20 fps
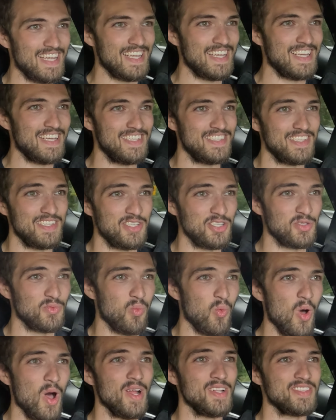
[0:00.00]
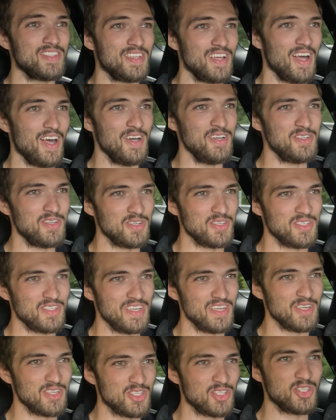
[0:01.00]
because it just wants to
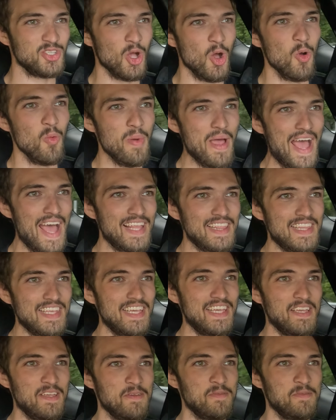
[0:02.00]
understeer so badly.